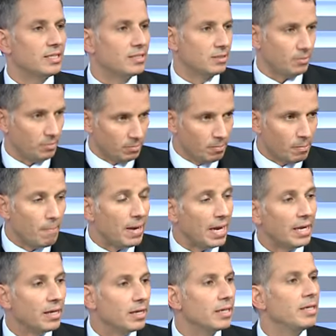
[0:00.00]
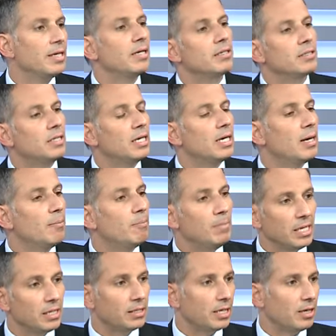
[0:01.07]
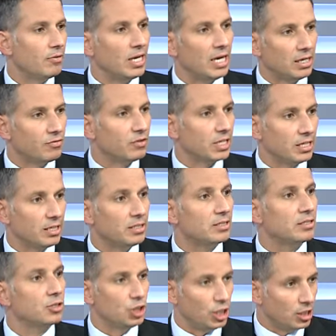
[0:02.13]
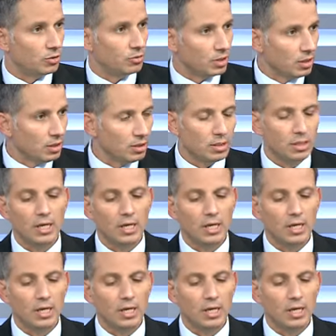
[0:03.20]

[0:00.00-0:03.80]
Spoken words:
is mainly the military advocate general.